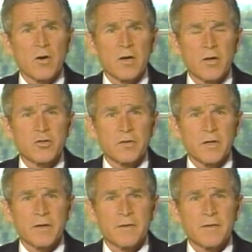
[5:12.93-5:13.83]
country,
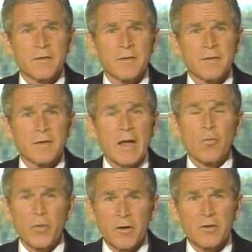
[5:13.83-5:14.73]

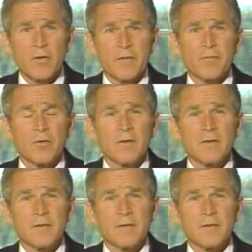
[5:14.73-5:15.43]
and we are grateful.